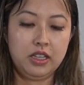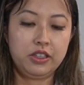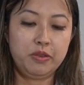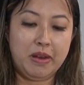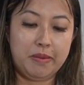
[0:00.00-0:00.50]

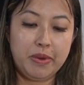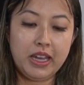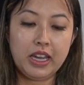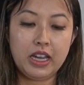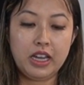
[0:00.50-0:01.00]
to my
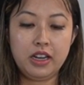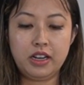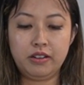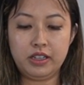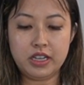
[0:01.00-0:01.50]
pan
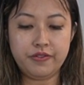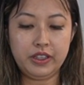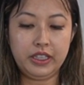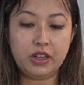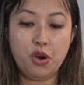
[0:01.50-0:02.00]
and
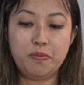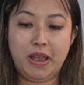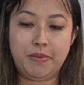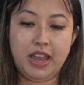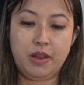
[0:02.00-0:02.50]
evenly coat
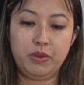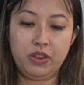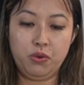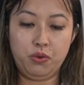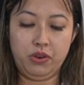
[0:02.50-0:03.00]
my pan with
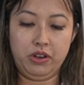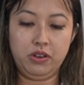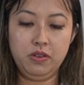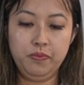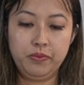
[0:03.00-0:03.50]
the oil.